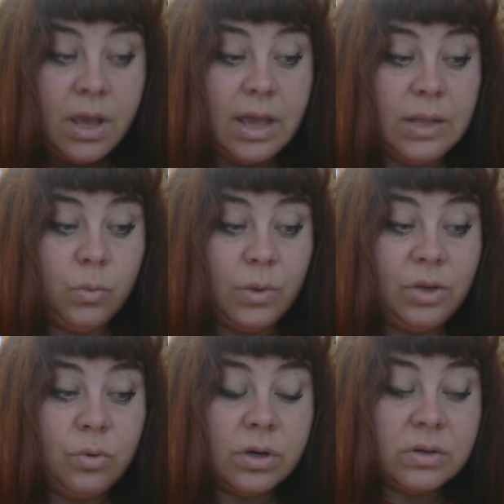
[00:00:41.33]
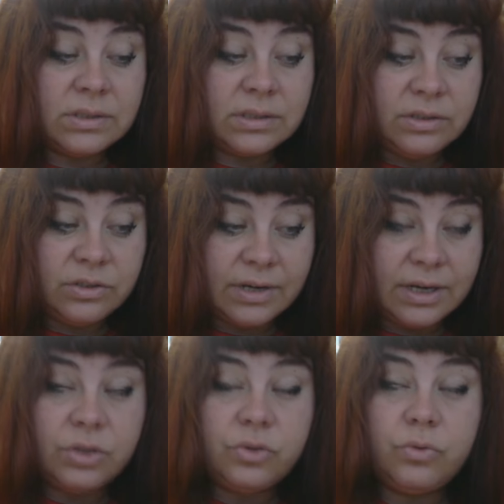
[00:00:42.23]
and when you
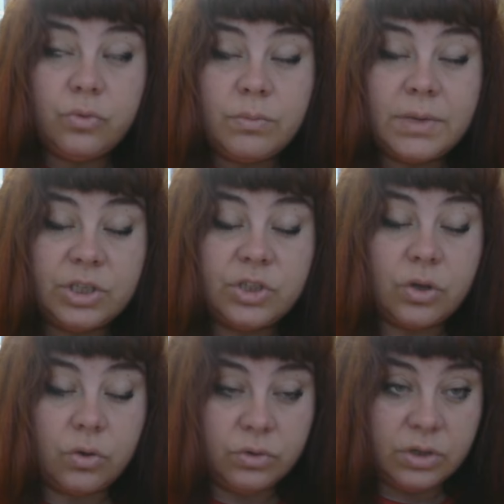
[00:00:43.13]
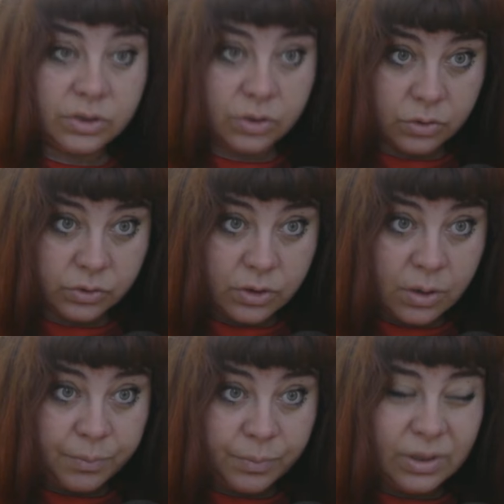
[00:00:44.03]
concentrate too much on this
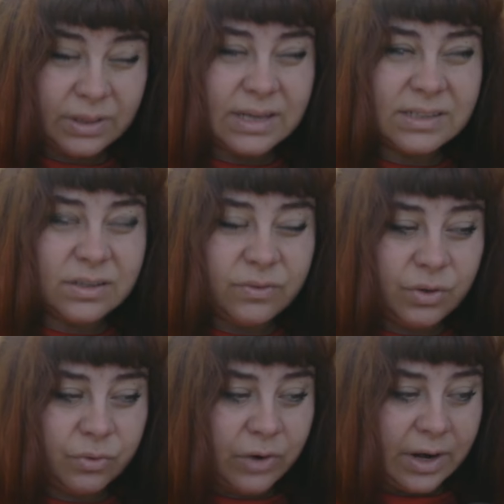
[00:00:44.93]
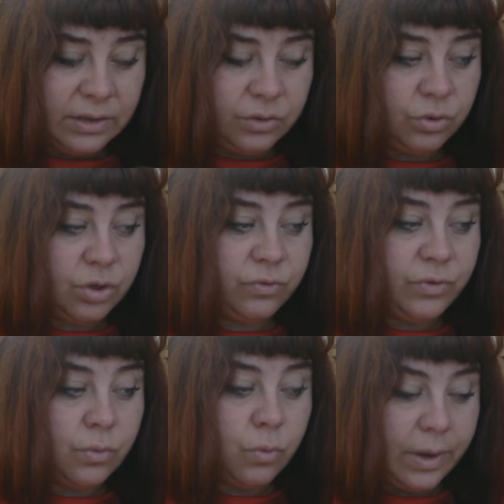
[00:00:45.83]
horoscope, it doesn't feel right, you don't
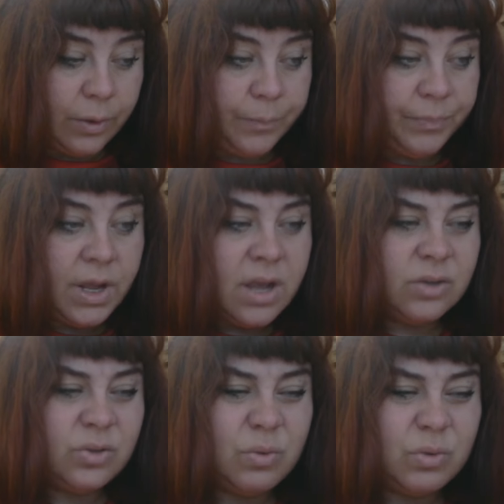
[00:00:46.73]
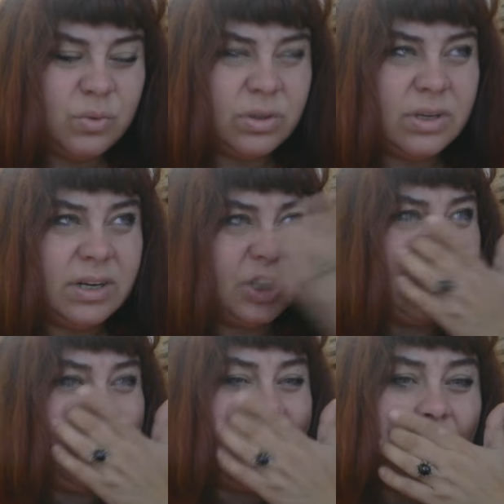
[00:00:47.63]
feel well. So I was wondering,
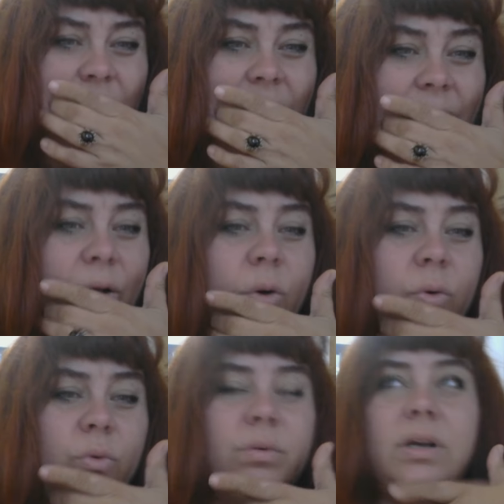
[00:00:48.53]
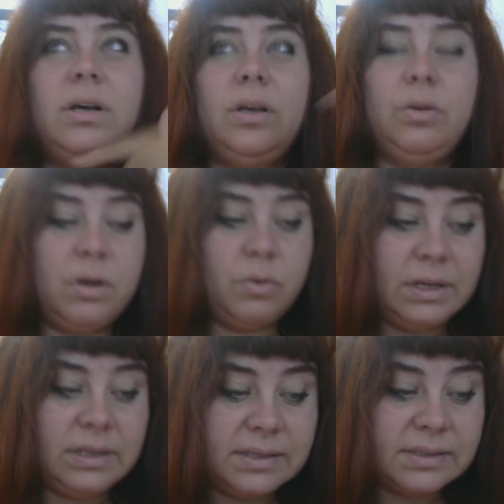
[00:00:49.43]
shall I look at all, you know,
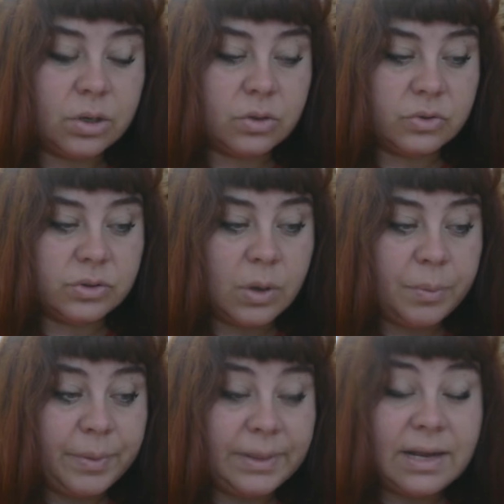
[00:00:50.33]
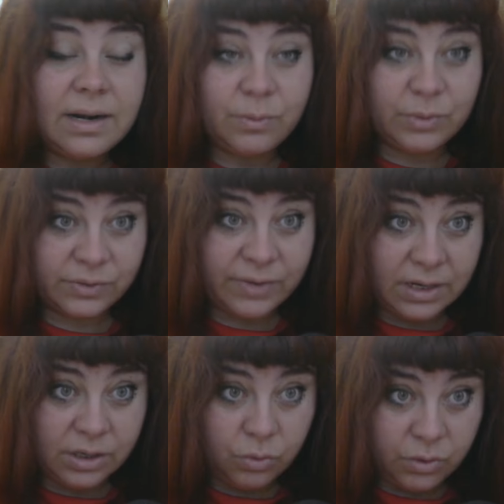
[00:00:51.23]
at this horoscope? But then I was
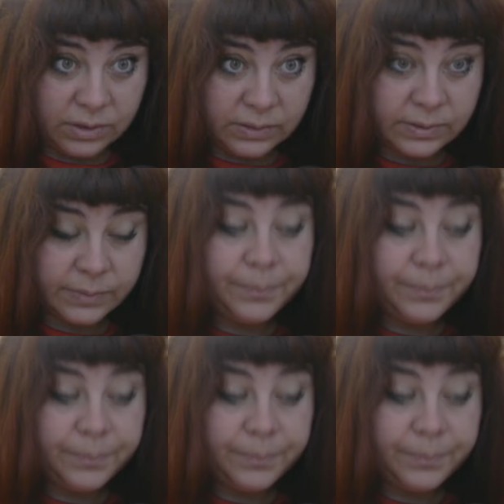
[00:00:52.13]
very curious,